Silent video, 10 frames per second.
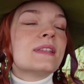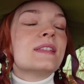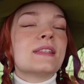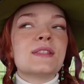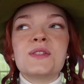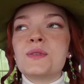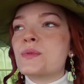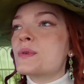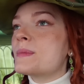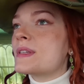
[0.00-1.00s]
Since the
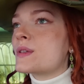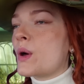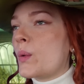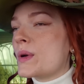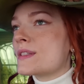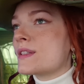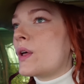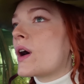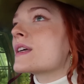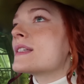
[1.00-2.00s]
room is always
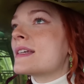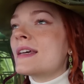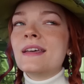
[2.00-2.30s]
locked,